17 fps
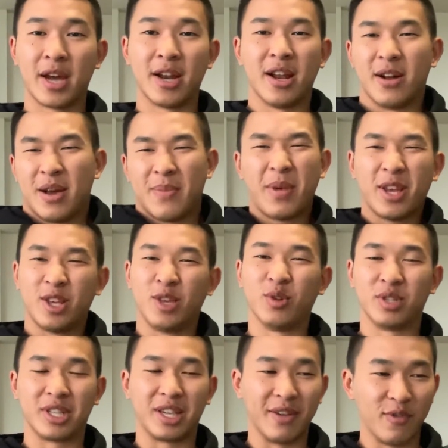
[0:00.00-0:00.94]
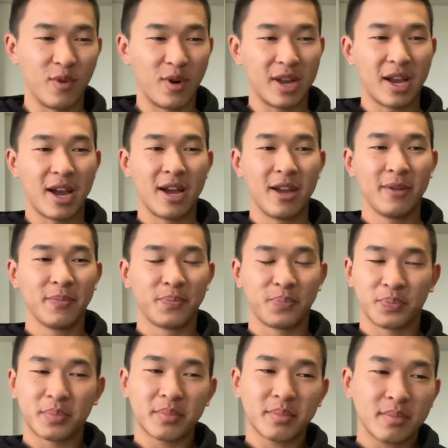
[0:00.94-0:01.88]
I don't know. I'm not a huge giveaway guy.
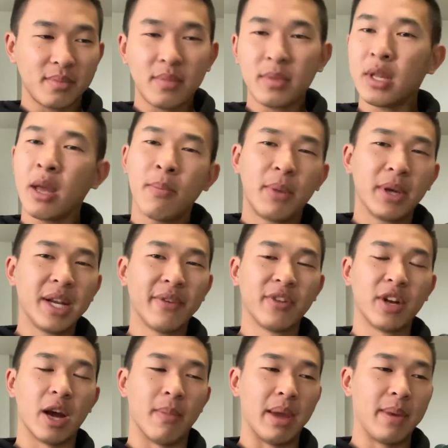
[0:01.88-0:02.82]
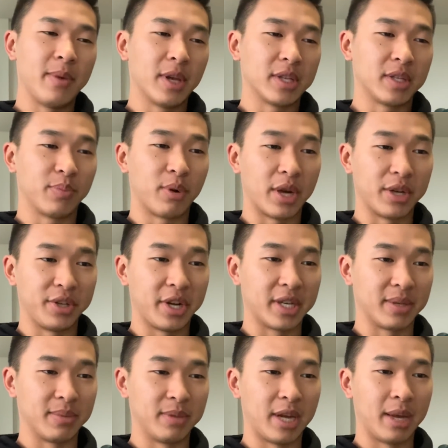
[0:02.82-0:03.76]
But you never know. Maybe I'll surprise you
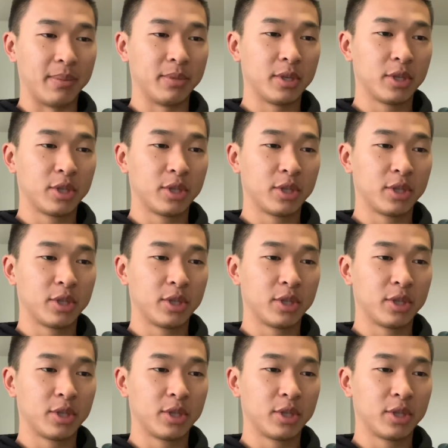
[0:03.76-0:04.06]
guys sometimes.